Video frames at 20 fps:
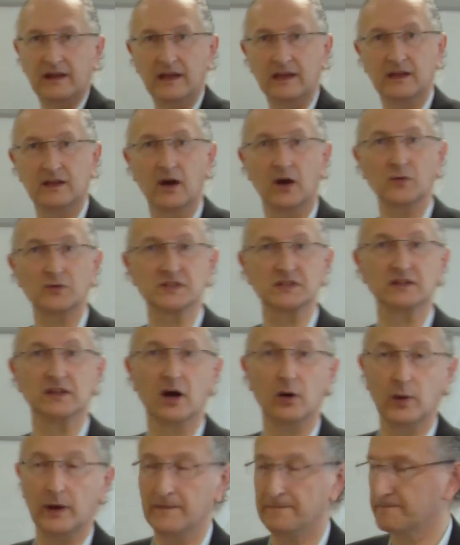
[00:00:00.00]
it goes
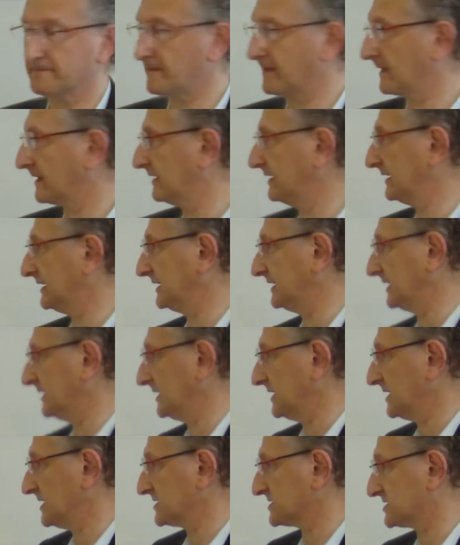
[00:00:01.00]
lower.
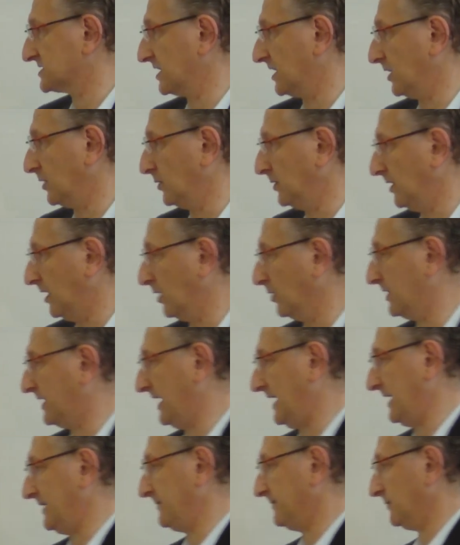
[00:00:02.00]
So,
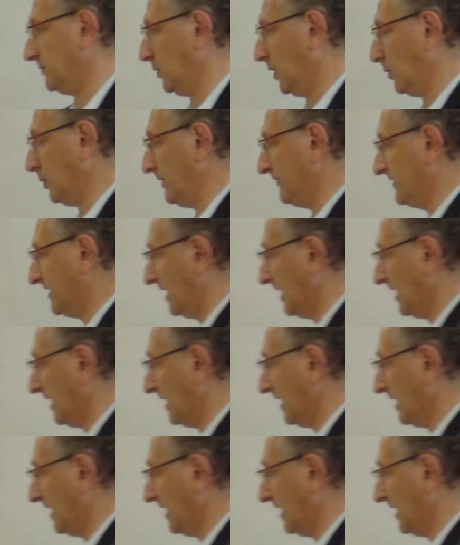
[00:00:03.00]
okay, what we've